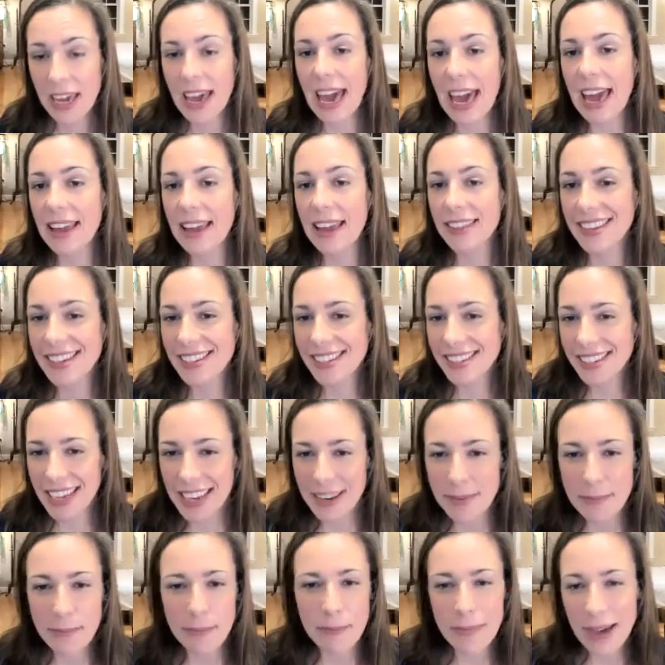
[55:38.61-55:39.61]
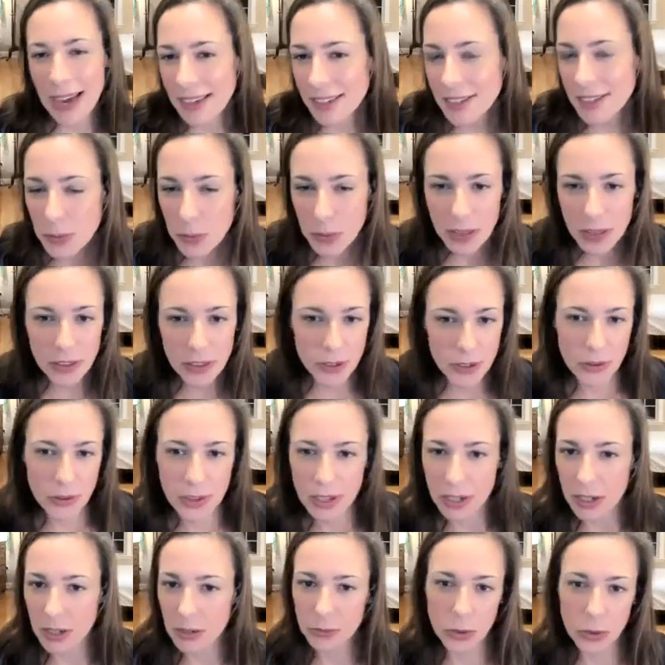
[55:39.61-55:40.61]
And this can mess with
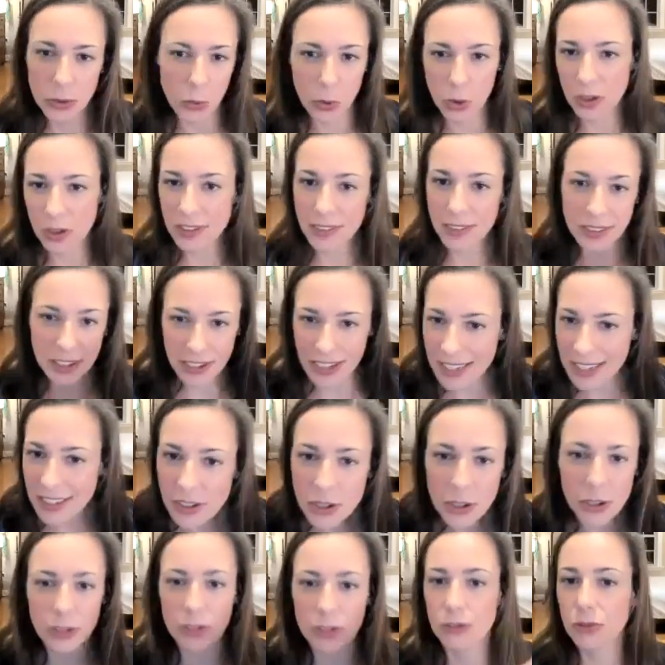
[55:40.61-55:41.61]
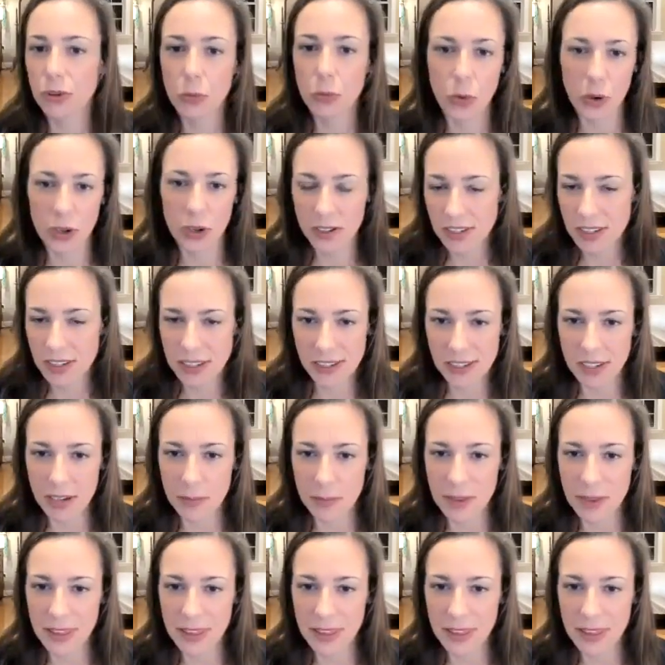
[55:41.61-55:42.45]
their internal reward system.